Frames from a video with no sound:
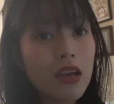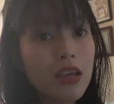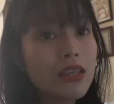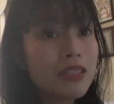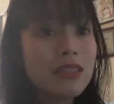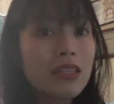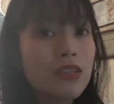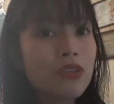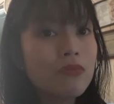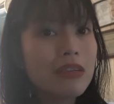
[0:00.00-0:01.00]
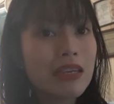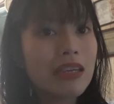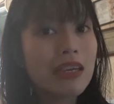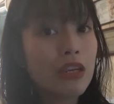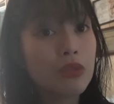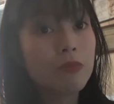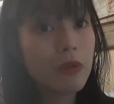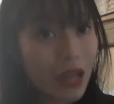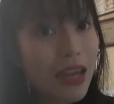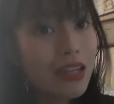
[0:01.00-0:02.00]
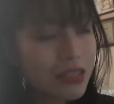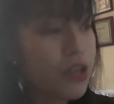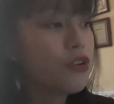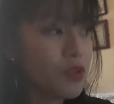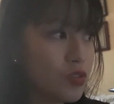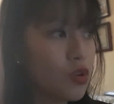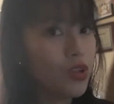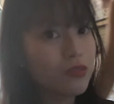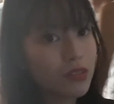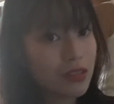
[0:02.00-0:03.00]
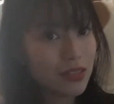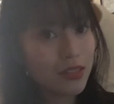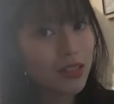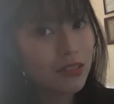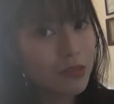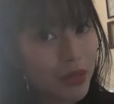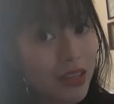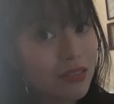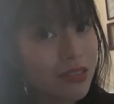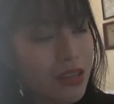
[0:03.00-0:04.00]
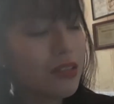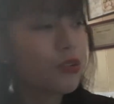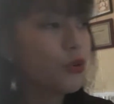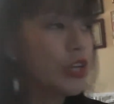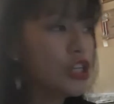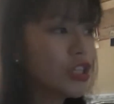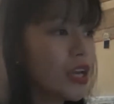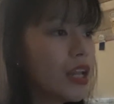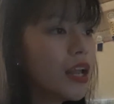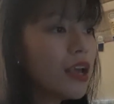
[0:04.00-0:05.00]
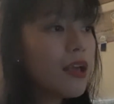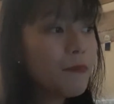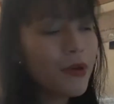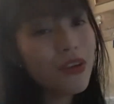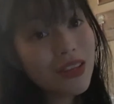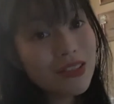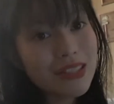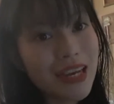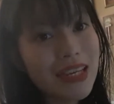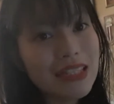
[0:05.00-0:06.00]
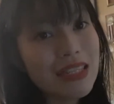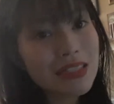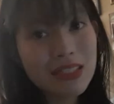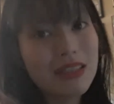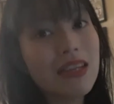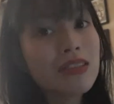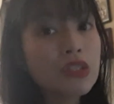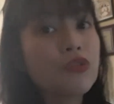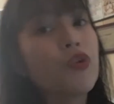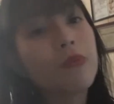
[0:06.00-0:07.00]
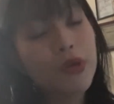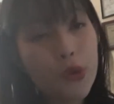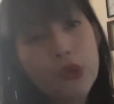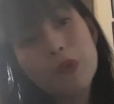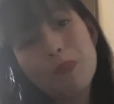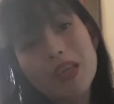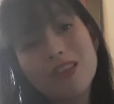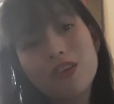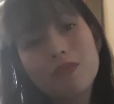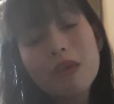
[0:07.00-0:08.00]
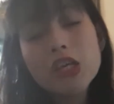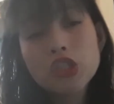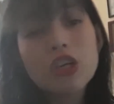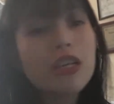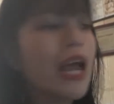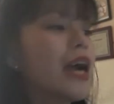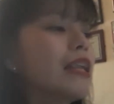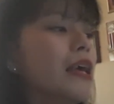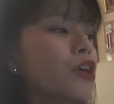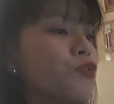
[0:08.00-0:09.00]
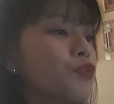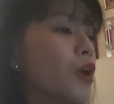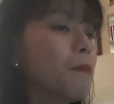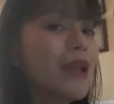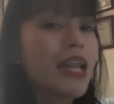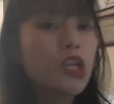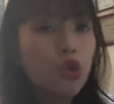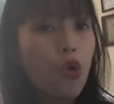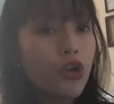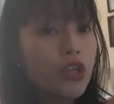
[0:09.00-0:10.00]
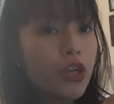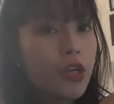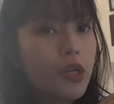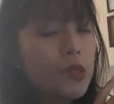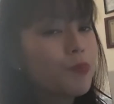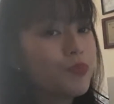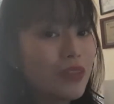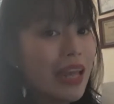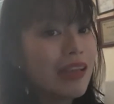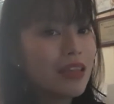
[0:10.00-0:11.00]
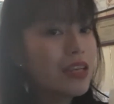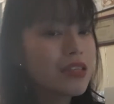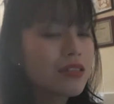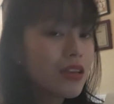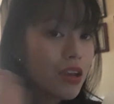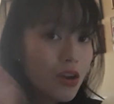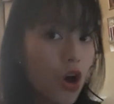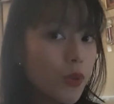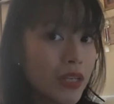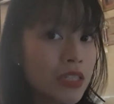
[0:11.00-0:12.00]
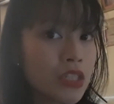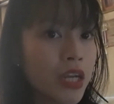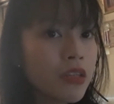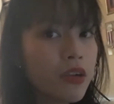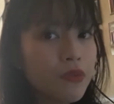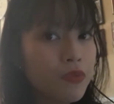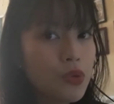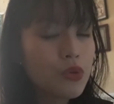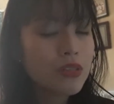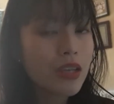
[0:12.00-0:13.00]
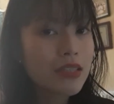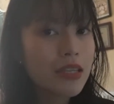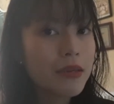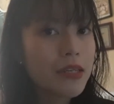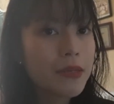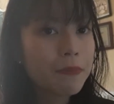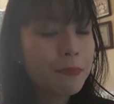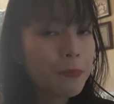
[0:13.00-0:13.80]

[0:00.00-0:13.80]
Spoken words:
is hindi yung magiging ganun kaganda yung result. Kasi nga, di ba, it's not original. Pero ayun nga, that is for my own opinion. Make sure lang na if you're planning to order like this, always check the reviews kasi